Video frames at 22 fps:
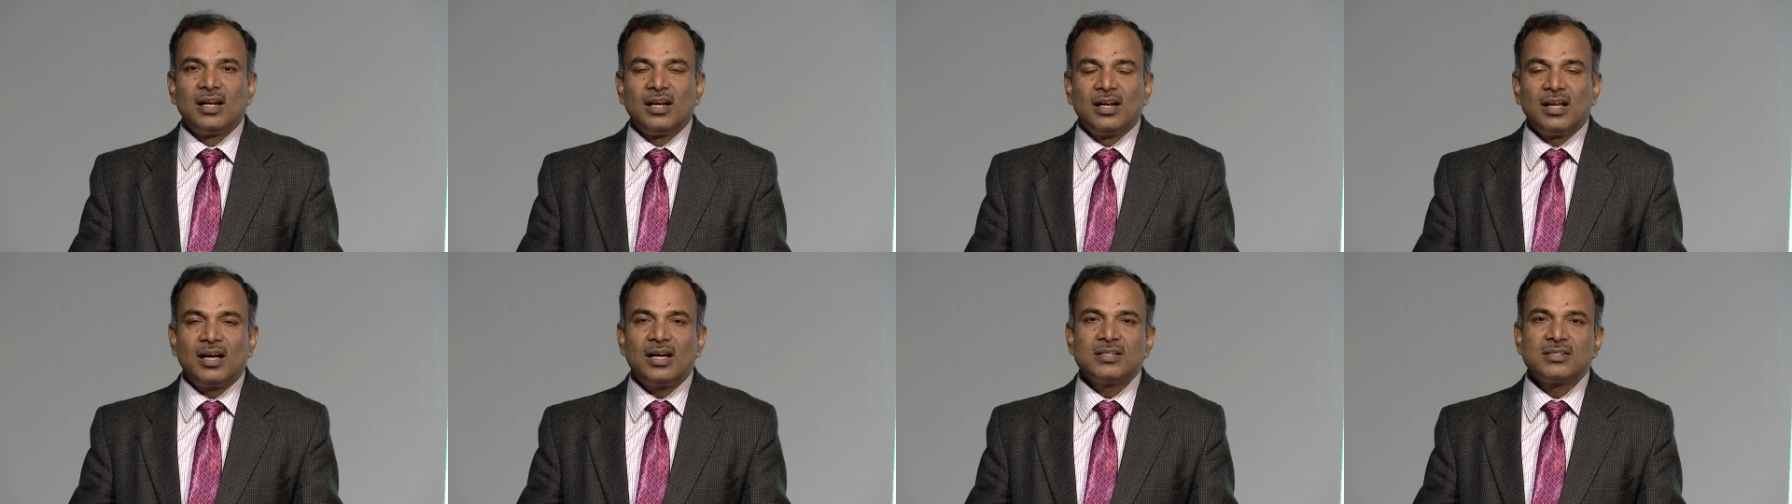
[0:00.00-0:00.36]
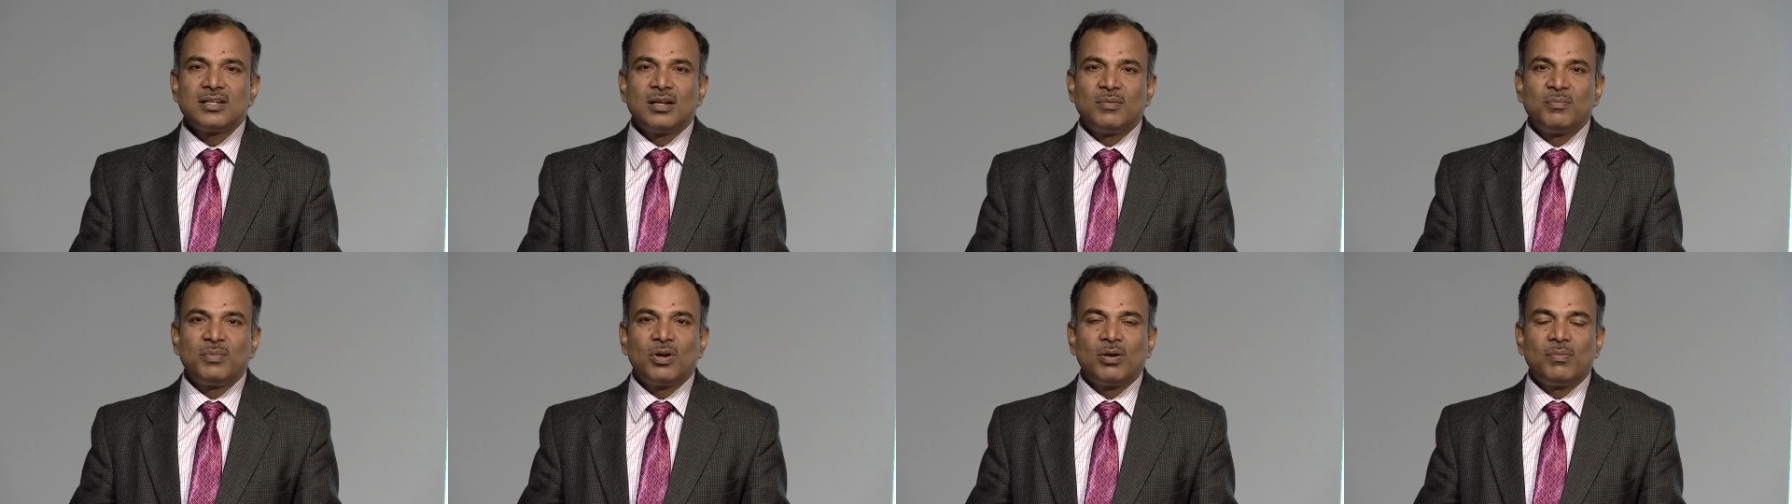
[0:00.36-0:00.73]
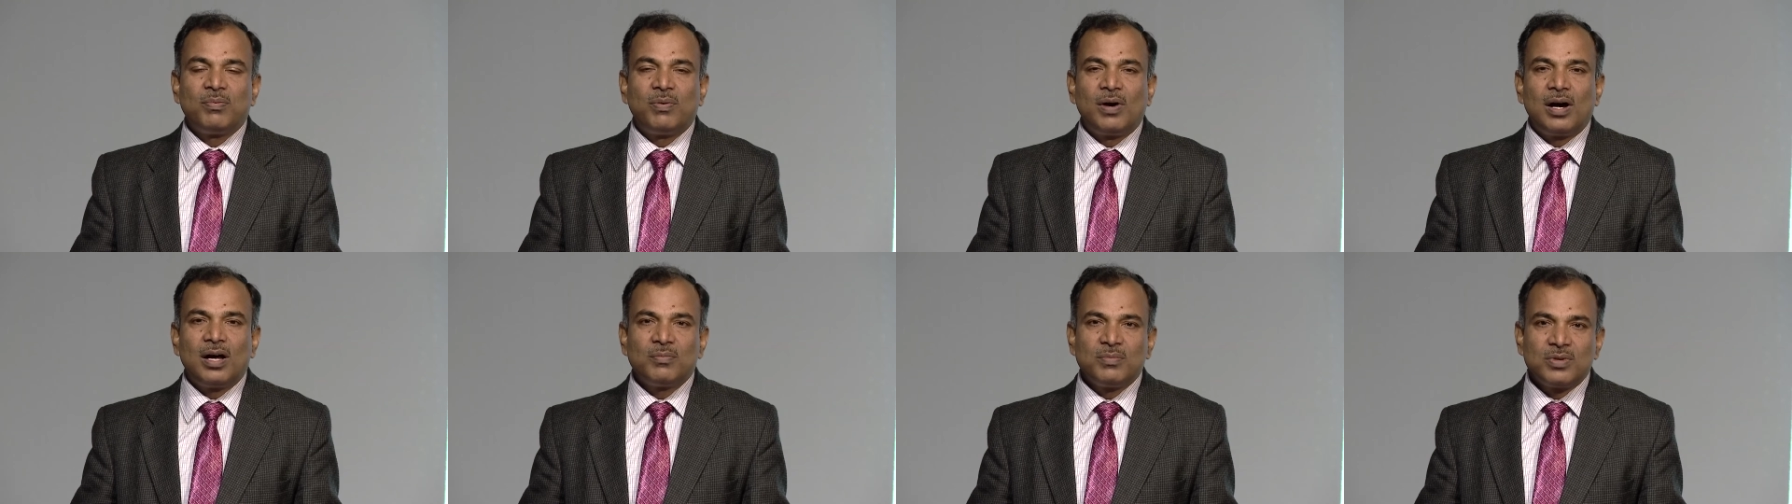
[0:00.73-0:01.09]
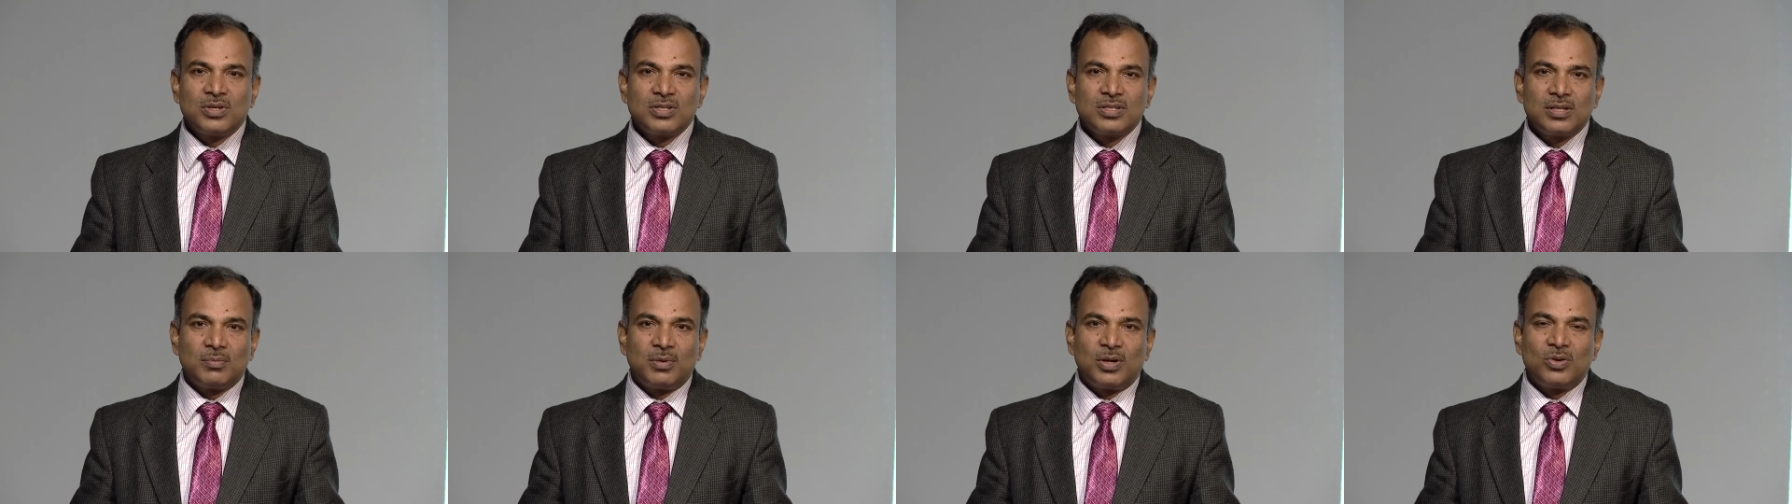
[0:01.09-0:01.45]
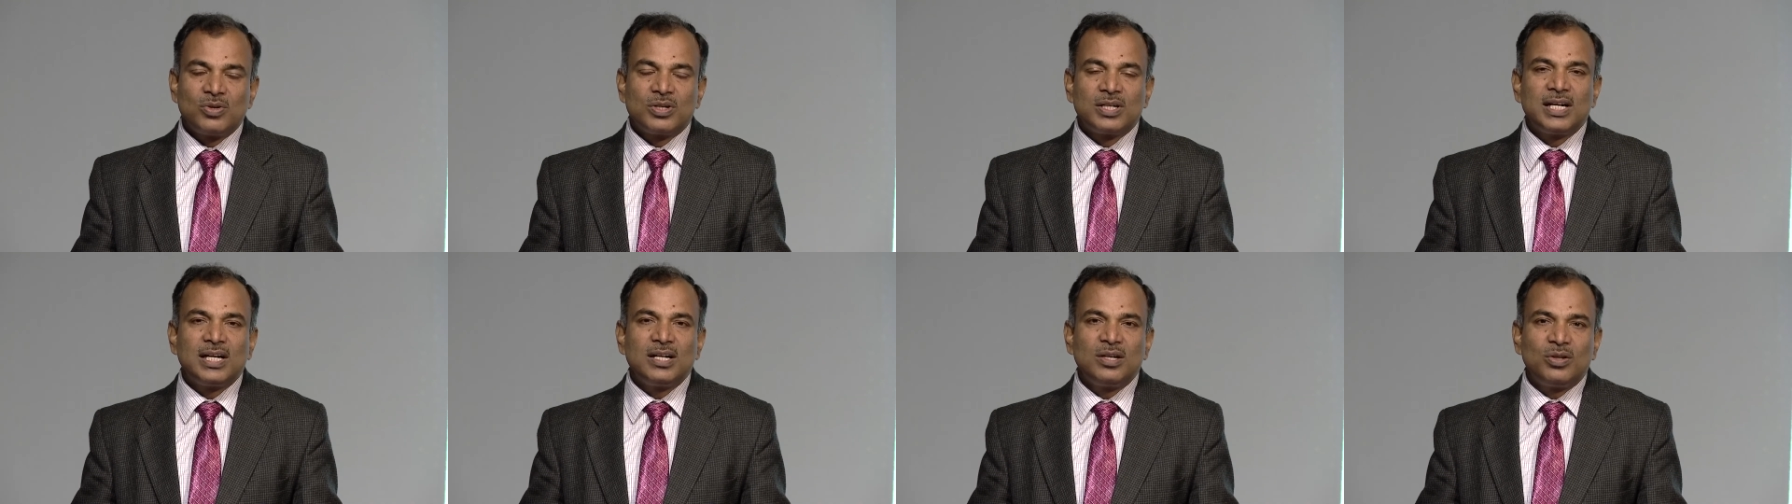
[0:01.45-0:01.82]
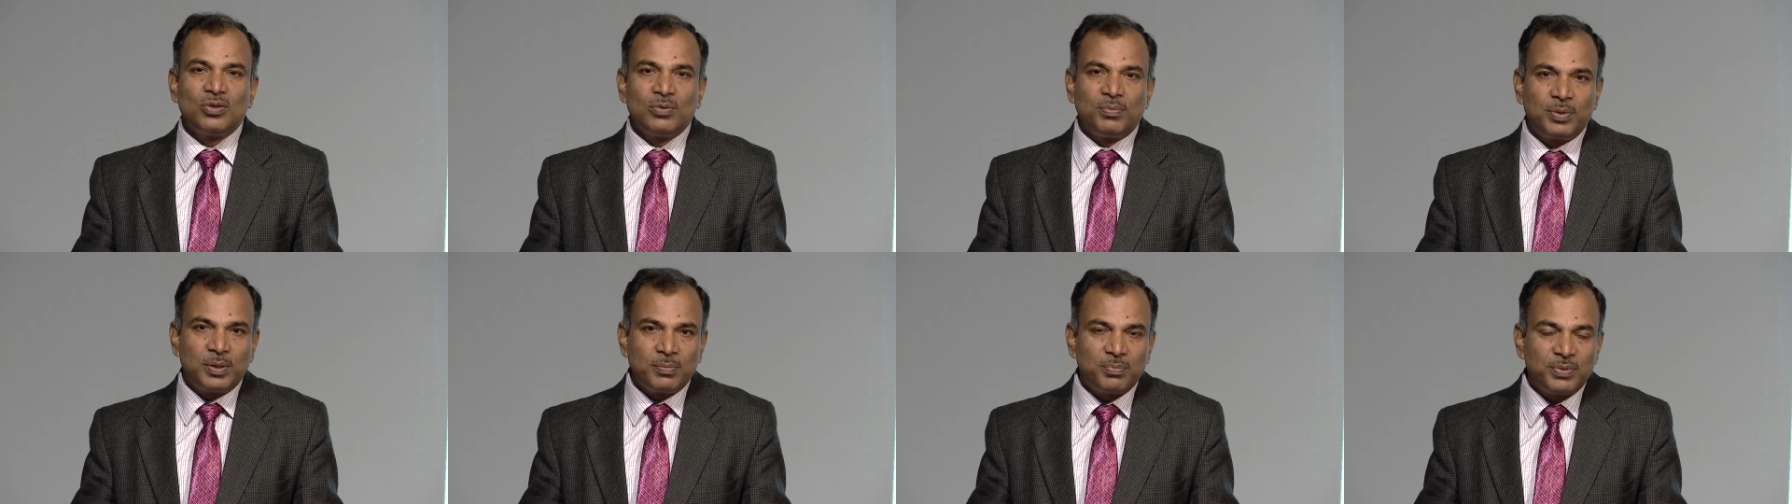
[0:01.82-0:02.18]
large number of farmers about 10
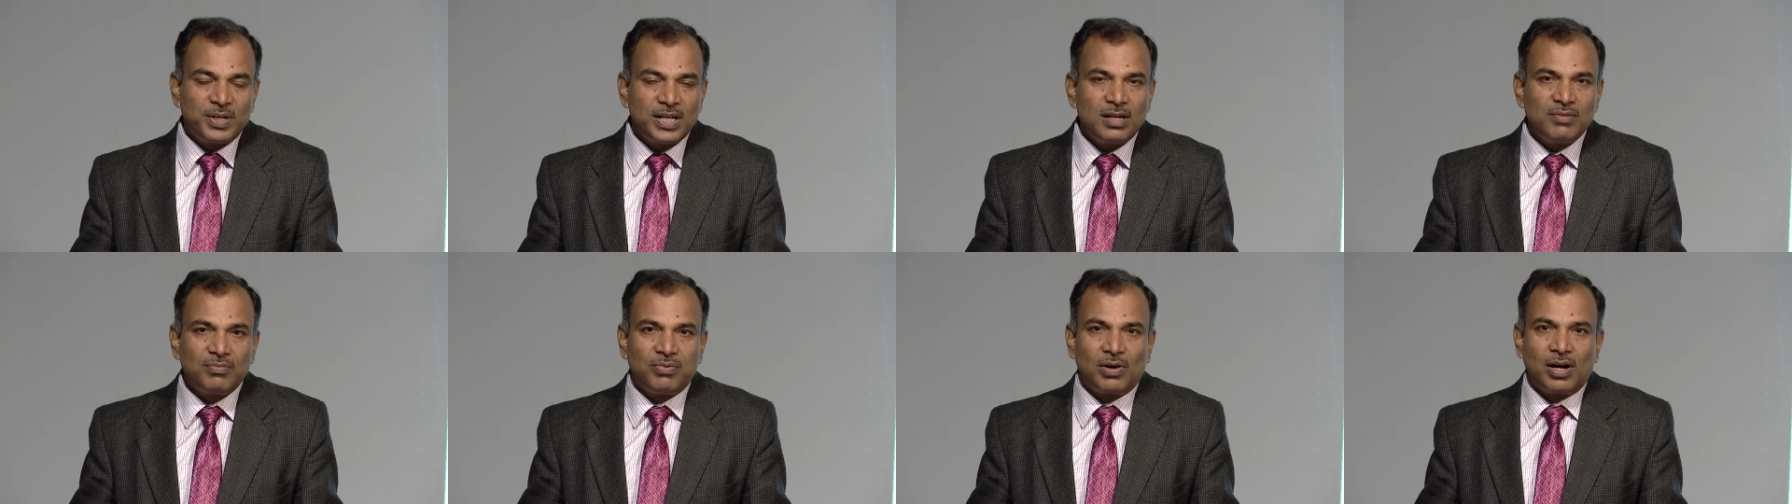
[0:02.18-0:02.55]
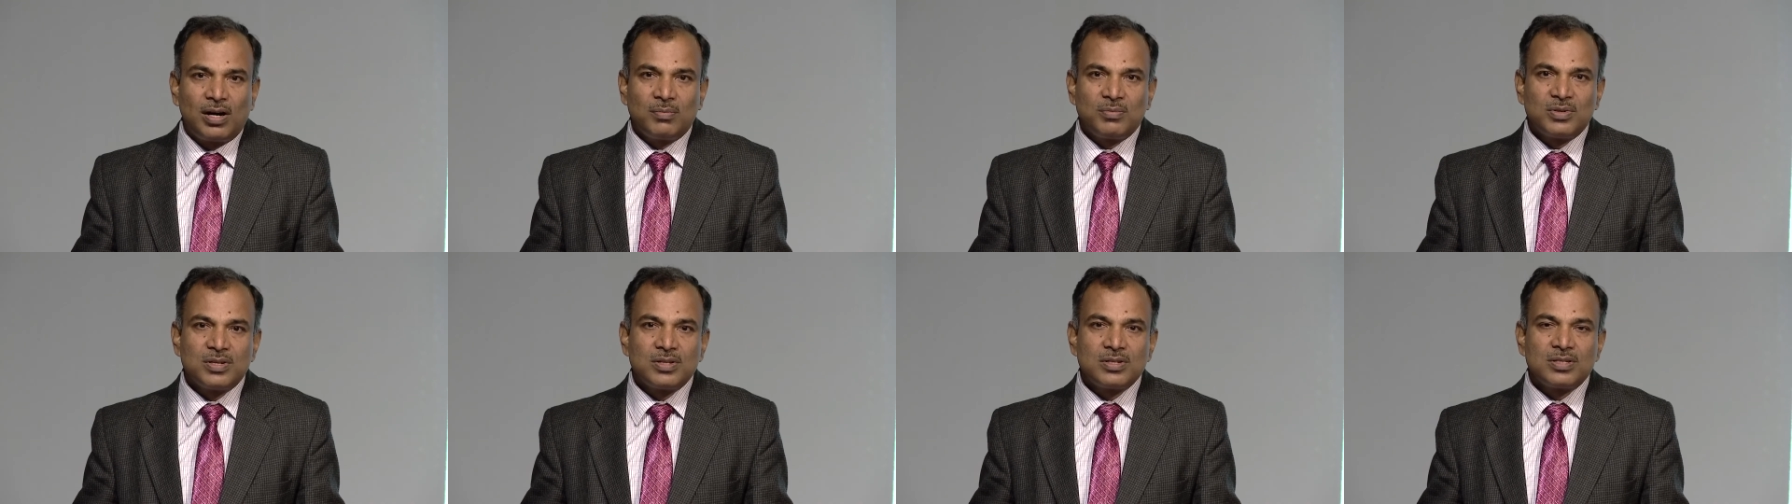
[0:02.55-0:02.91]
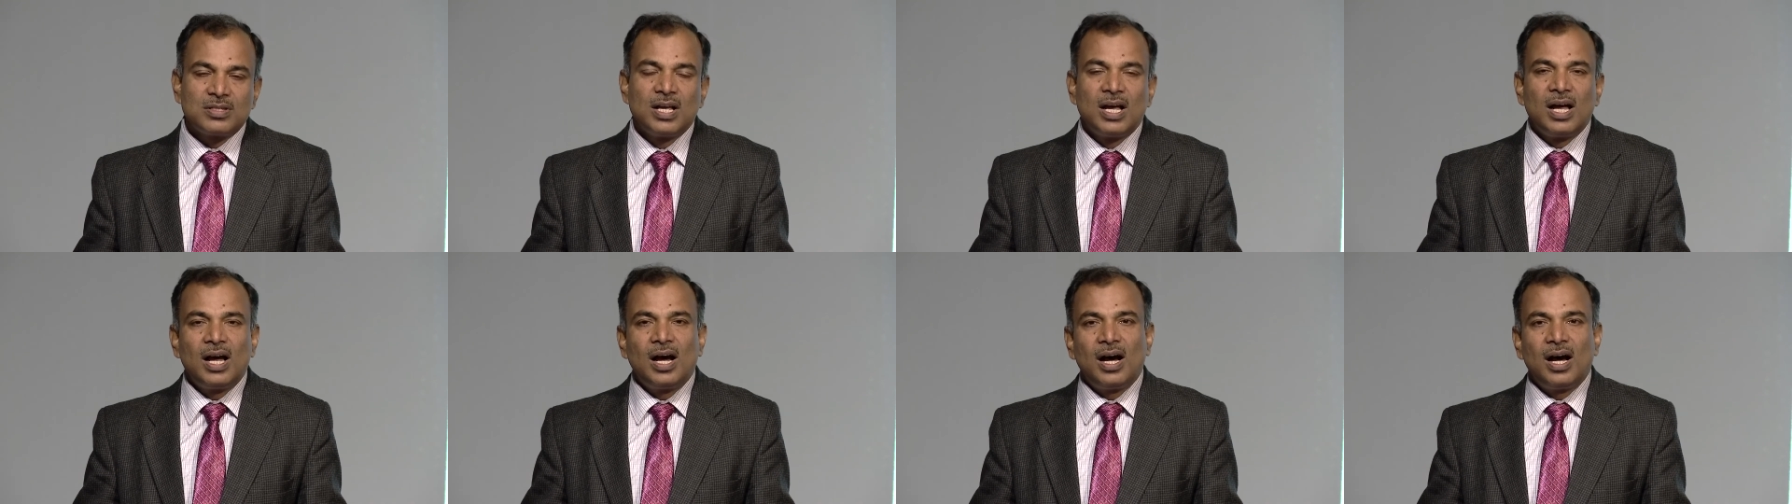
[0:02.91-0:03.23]
to 15 farmers